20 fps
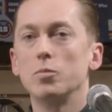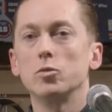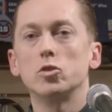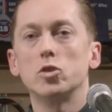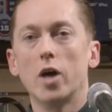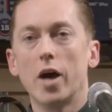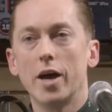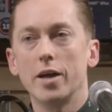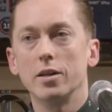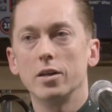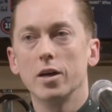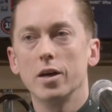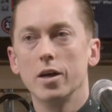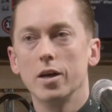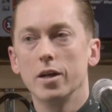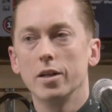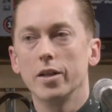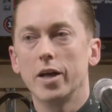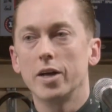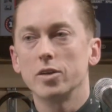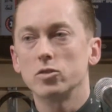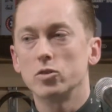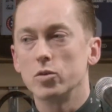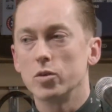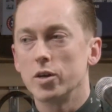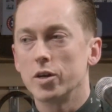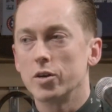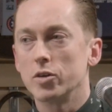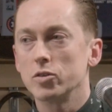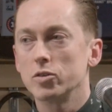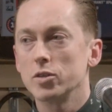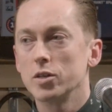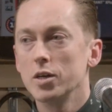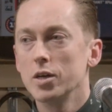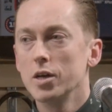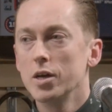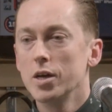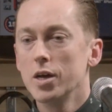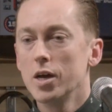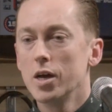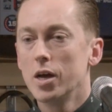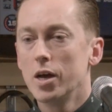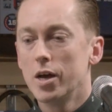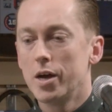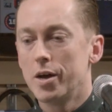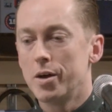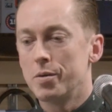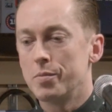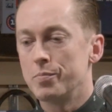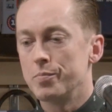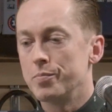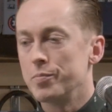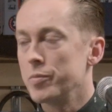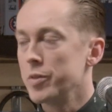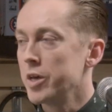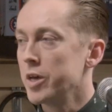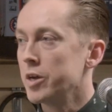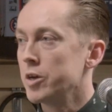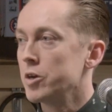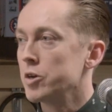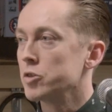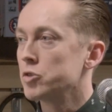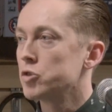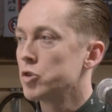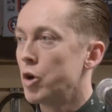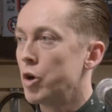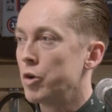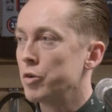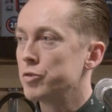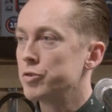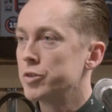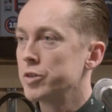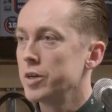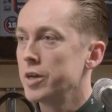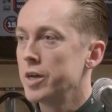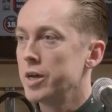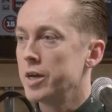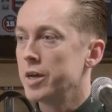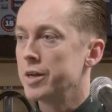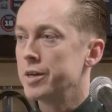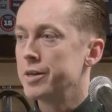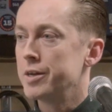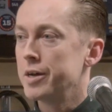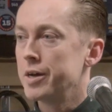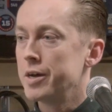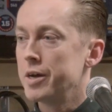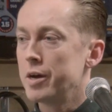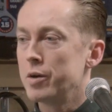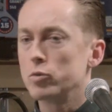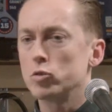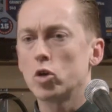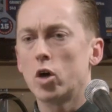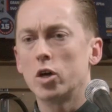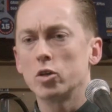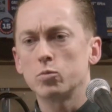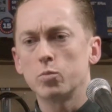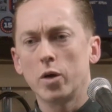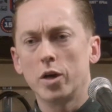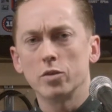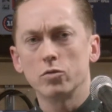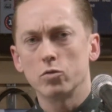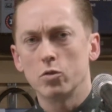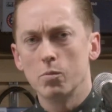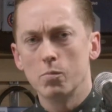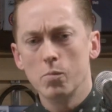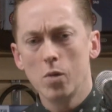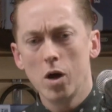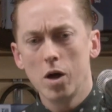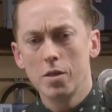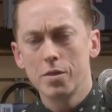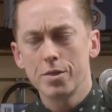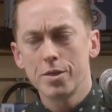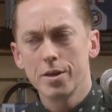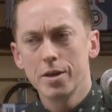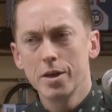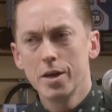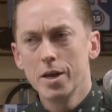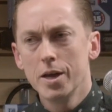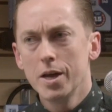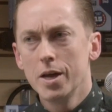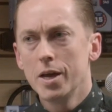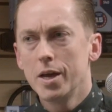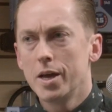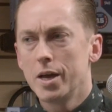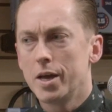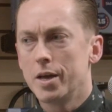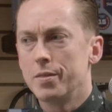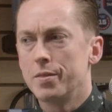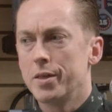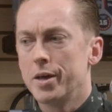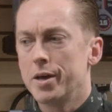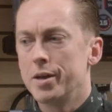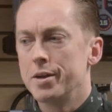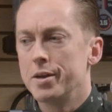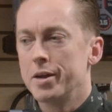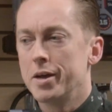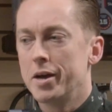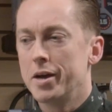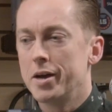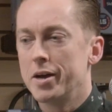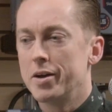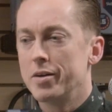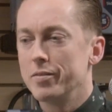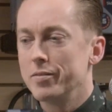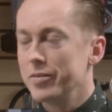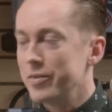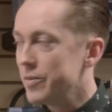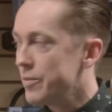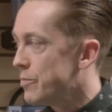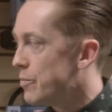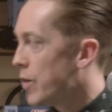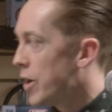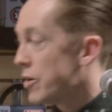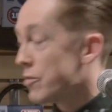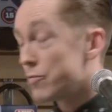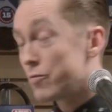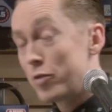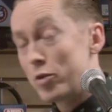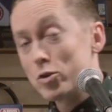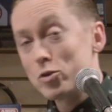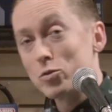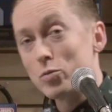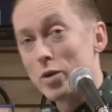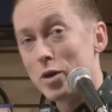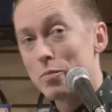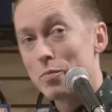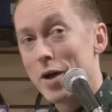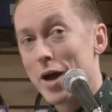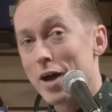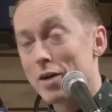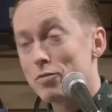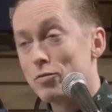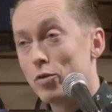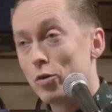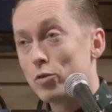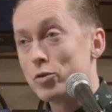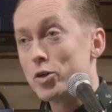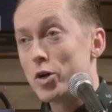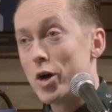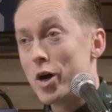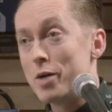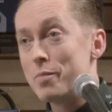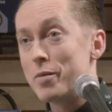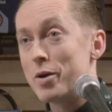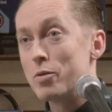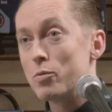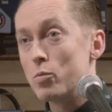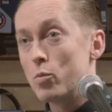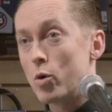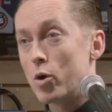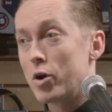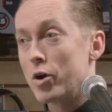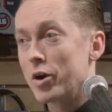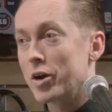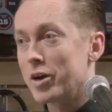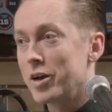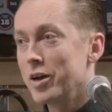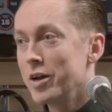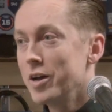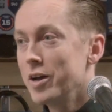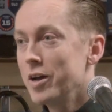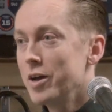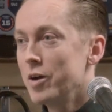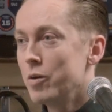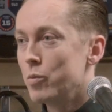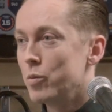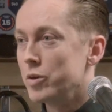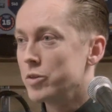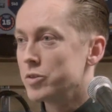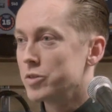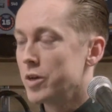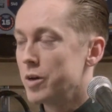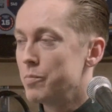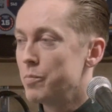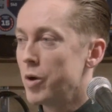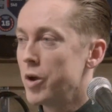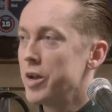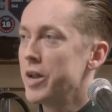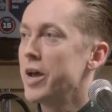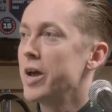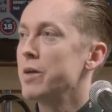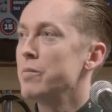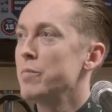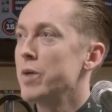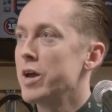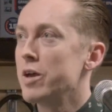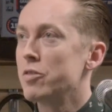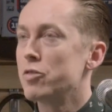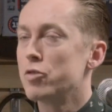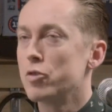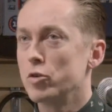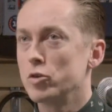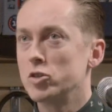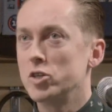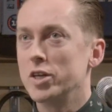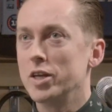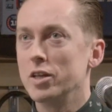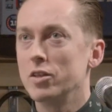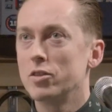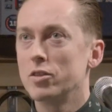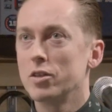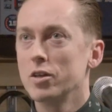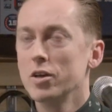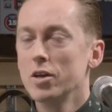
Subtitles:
died last New Year's in an assault, and I was hospitalized for a month. And then my first week back full-time at work was Monday, May 13th.